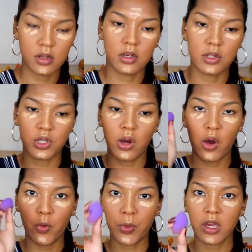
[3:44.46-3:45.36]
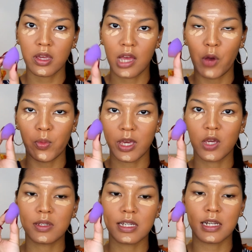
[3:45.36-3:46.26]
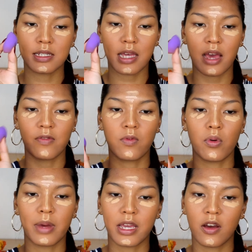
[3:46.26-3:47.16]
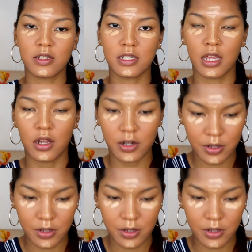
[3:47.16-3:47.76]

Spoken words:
So I will be using this guy for my concealer.